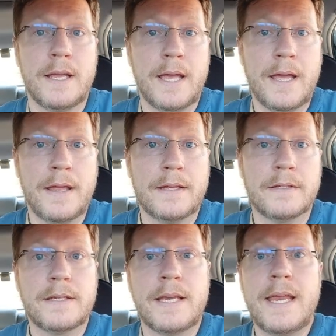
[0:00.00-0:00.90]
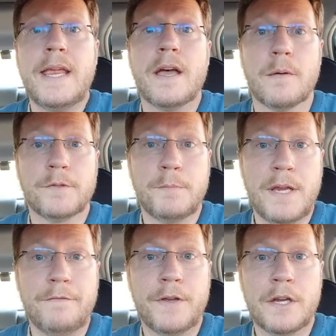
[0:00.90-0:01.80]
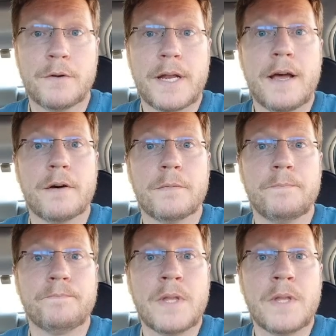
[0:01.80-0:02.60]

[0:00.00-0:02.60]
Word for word: and he helped me figure it out.